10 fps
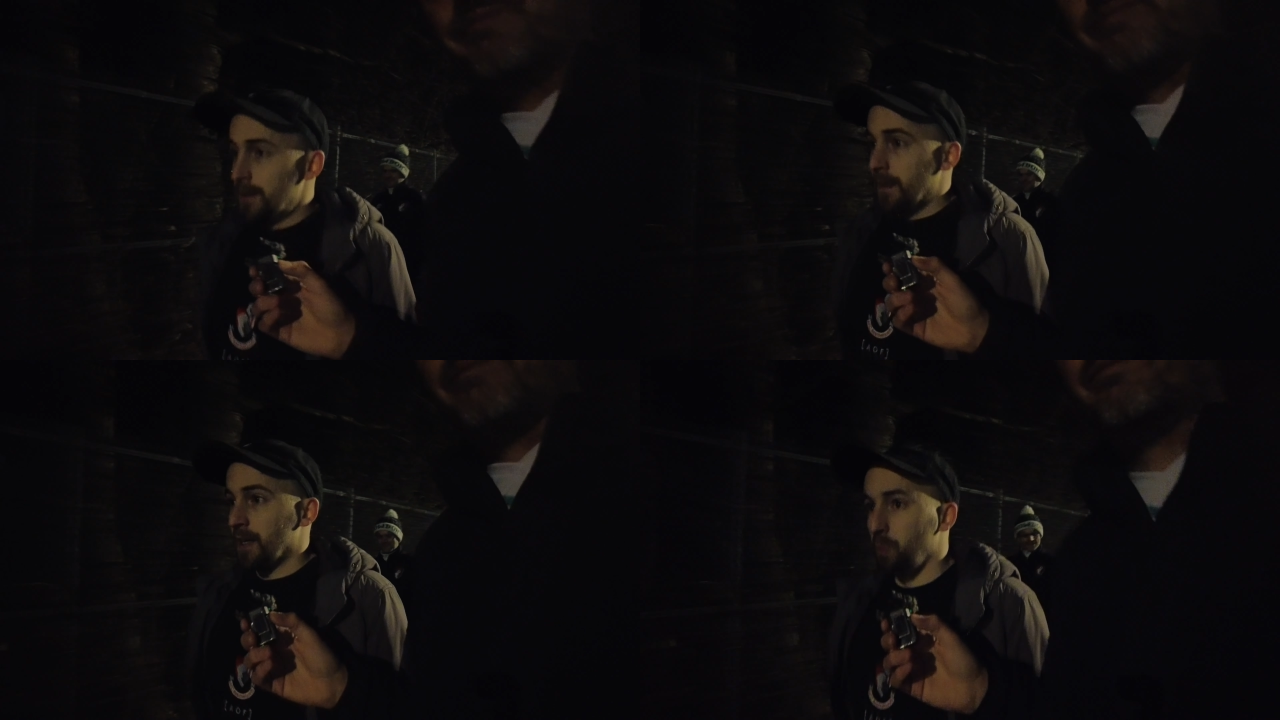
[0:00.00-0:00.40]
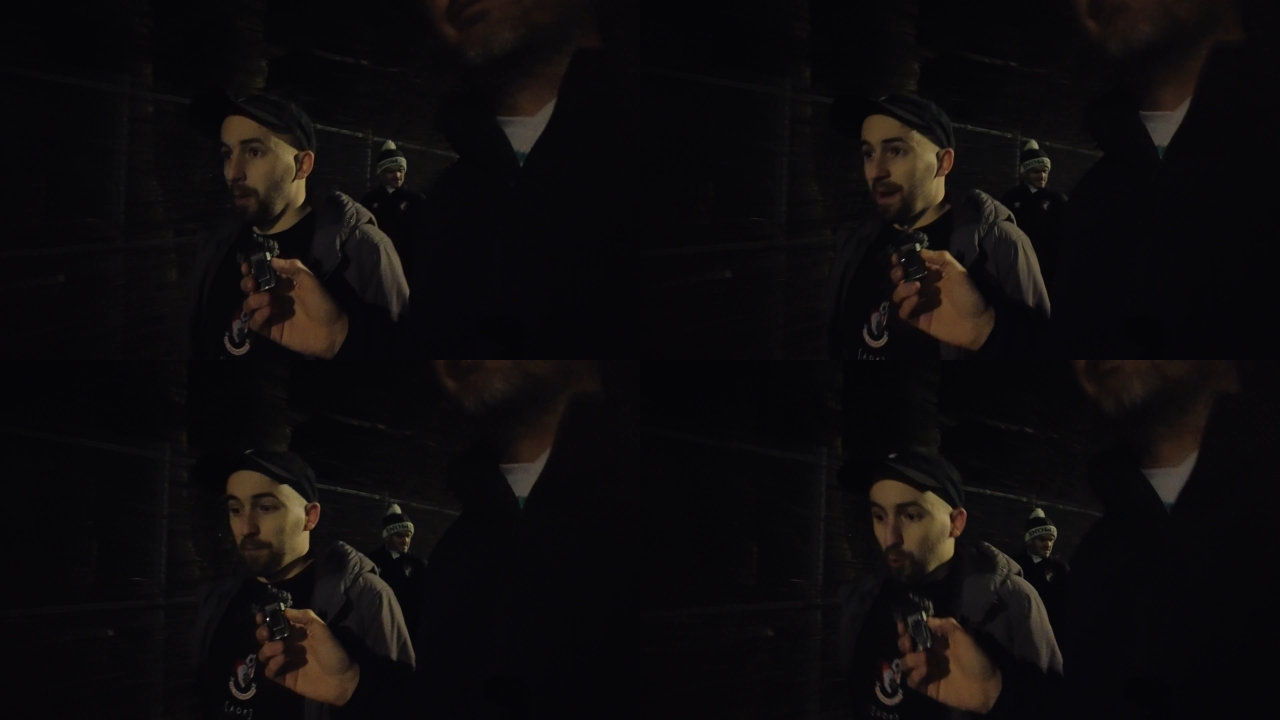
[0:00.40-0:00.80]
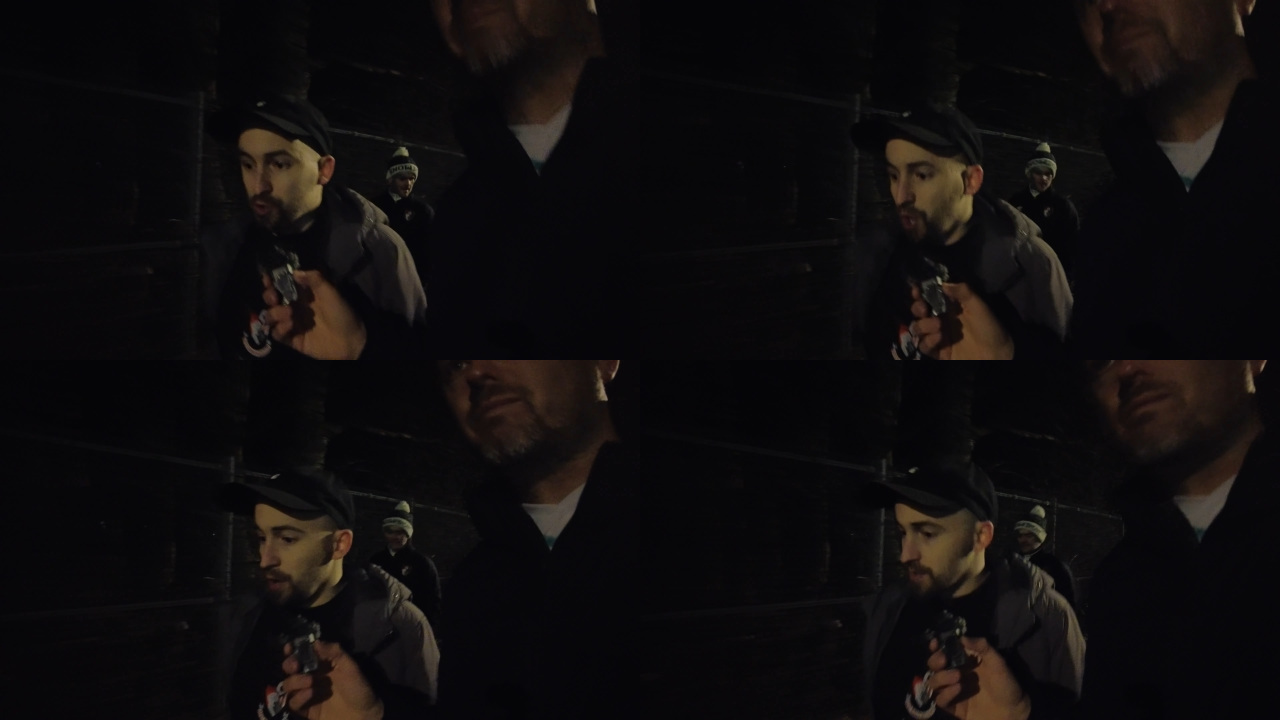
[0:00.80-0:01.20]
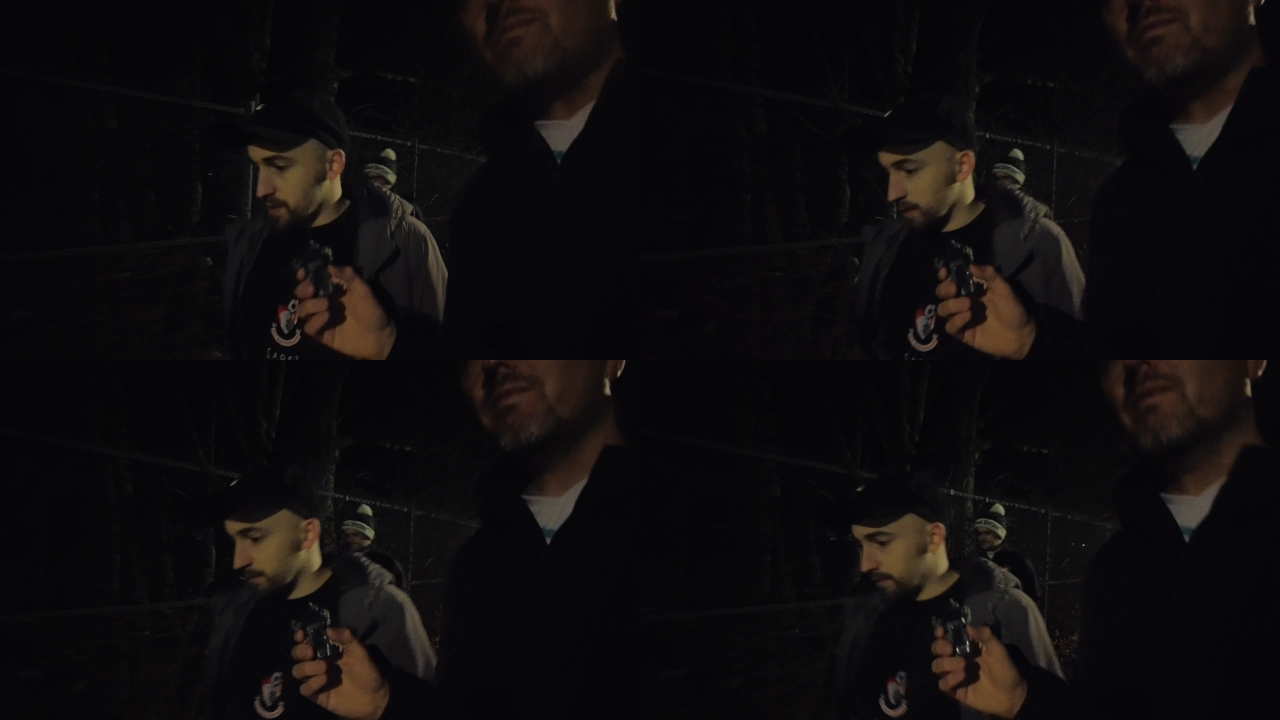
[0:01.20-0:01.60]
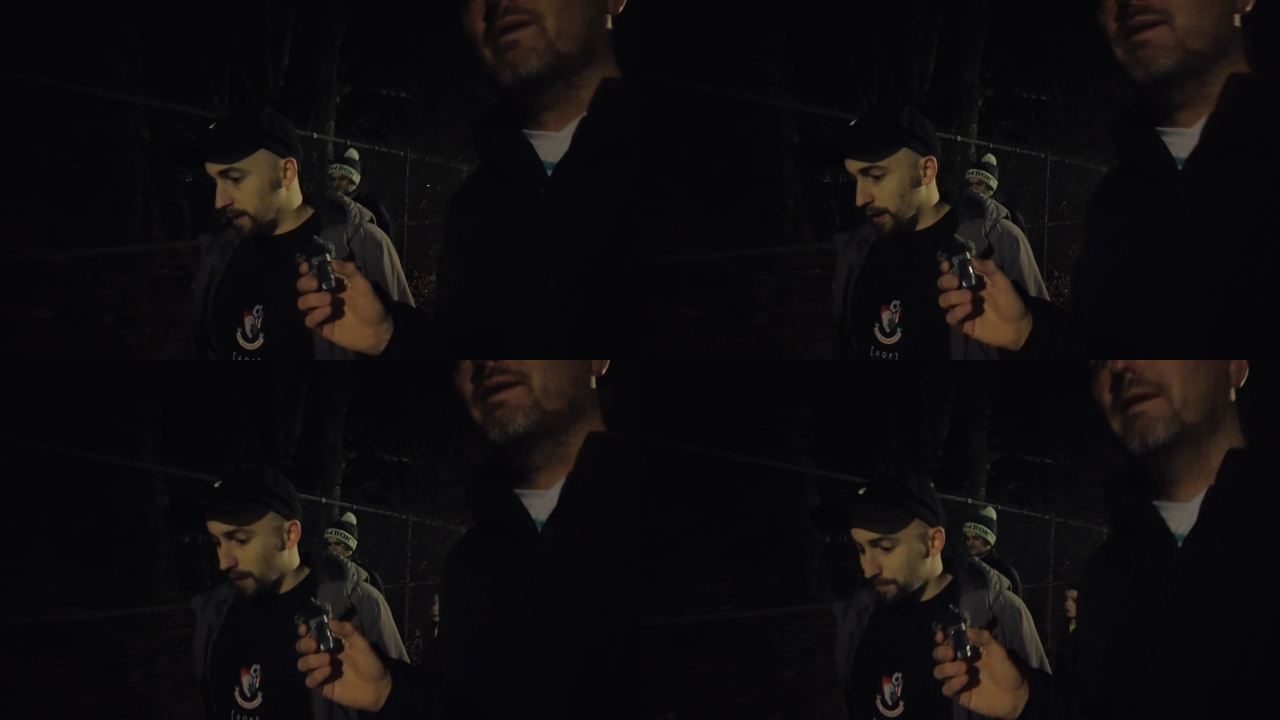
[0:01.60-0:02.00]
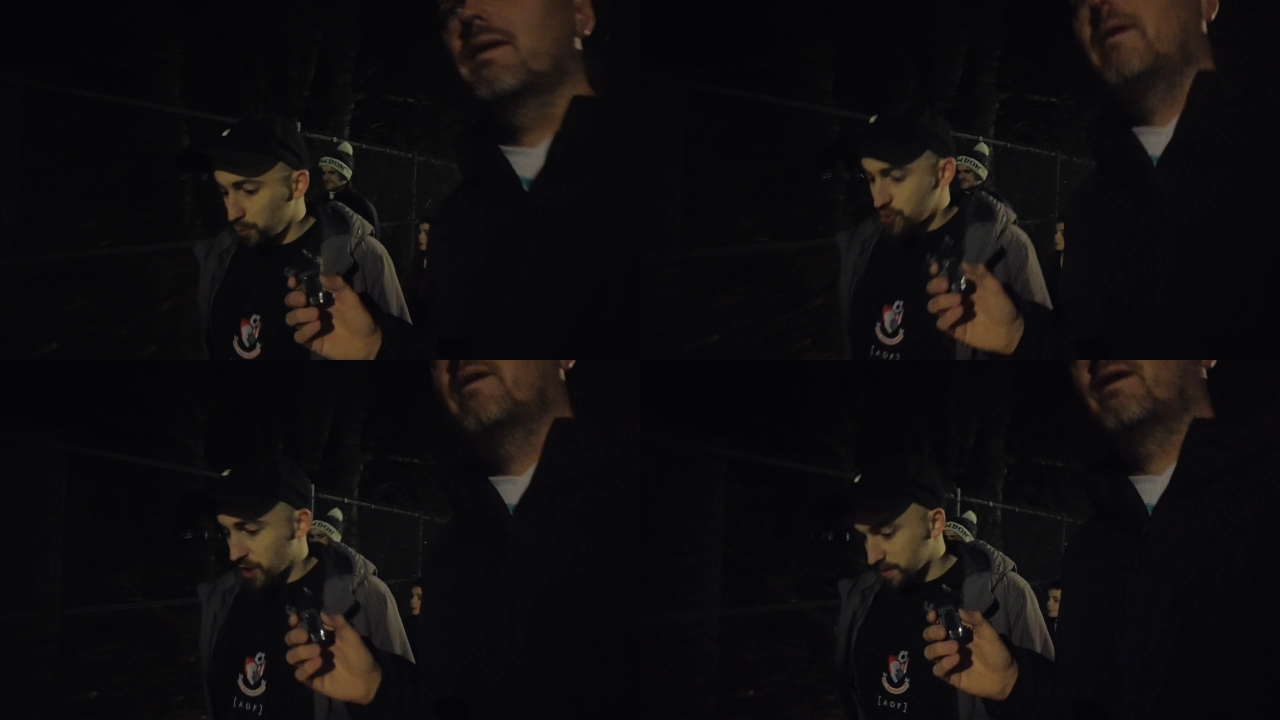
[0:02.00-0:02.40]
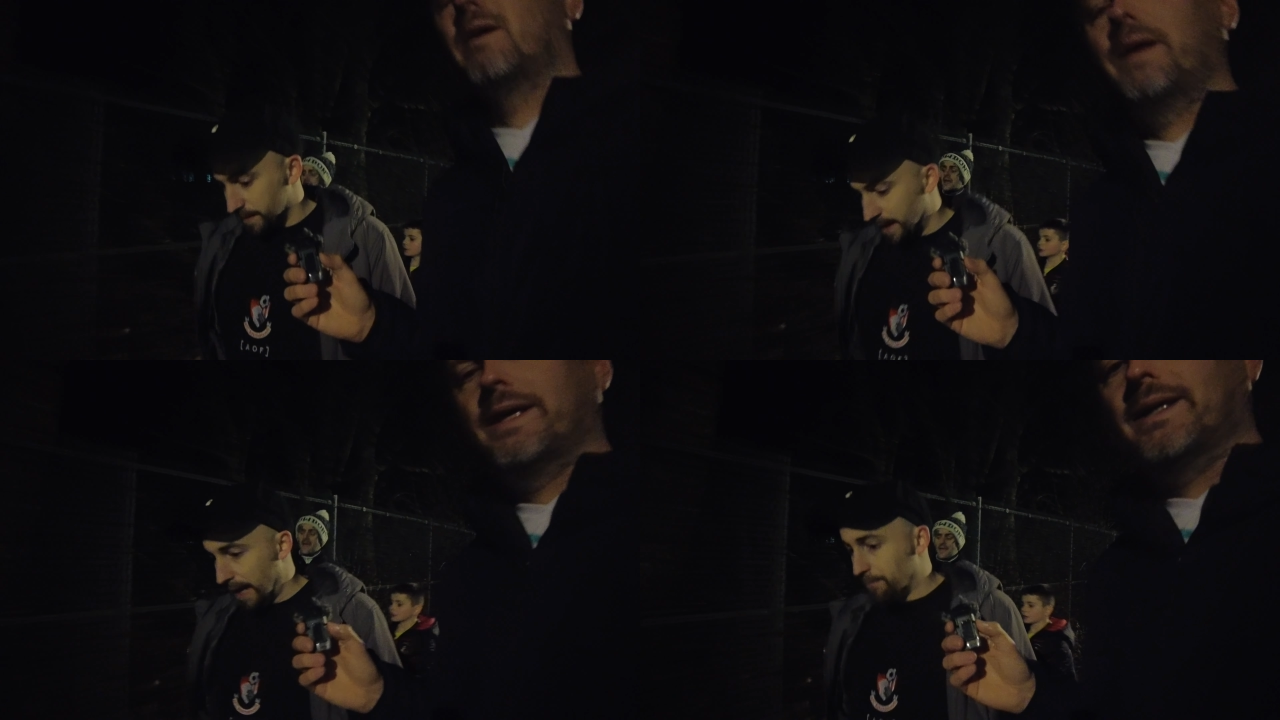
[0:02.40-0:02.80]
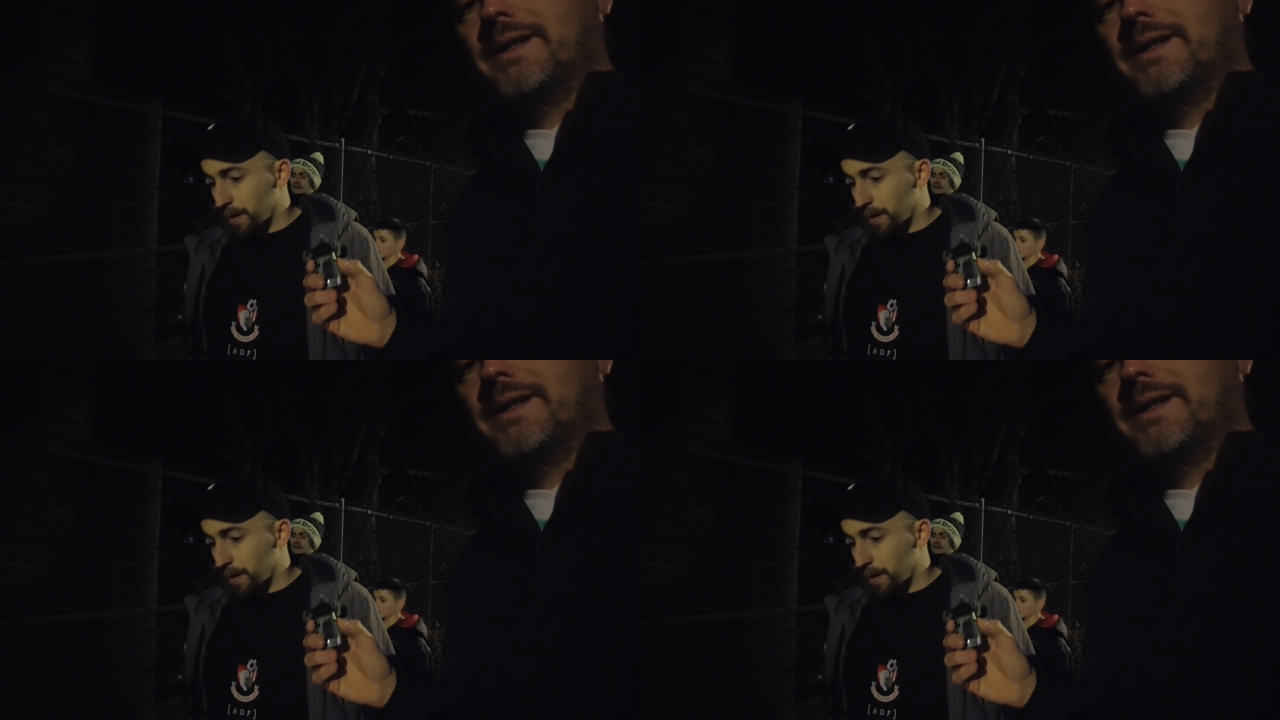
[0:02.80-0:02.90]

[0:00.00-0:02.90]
That's why we had more shots and had more chances in the game.